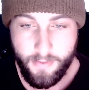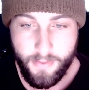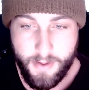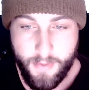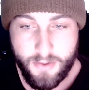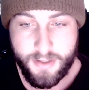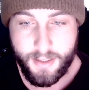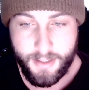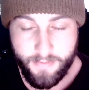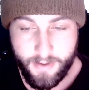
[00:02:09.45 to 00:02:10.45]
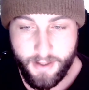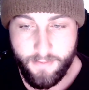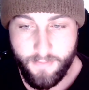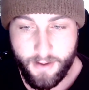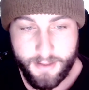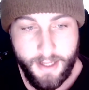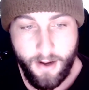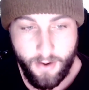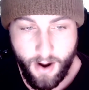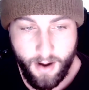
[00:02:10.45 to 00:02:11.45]
The most significant
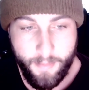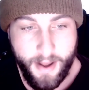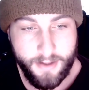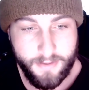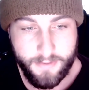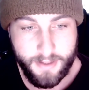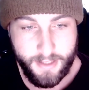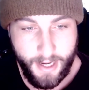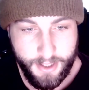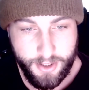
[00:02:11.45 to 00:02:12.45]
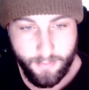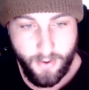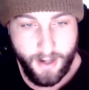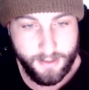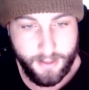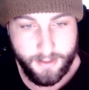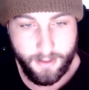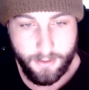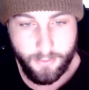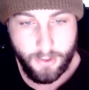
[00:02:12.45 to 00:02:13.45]
volatile compounds for this aging process
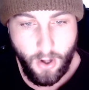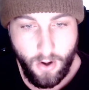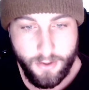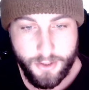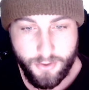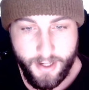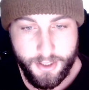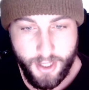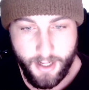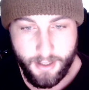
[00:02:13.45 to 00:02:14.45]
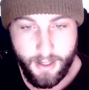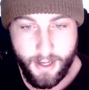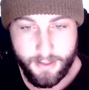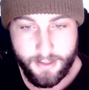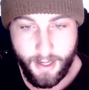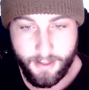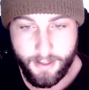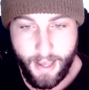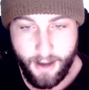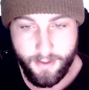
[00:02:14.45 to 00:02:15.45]
include long, straight-chained, and
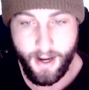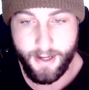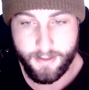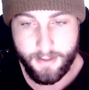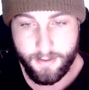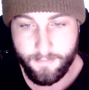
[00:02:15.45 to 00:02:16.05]
cyclic aldehydes.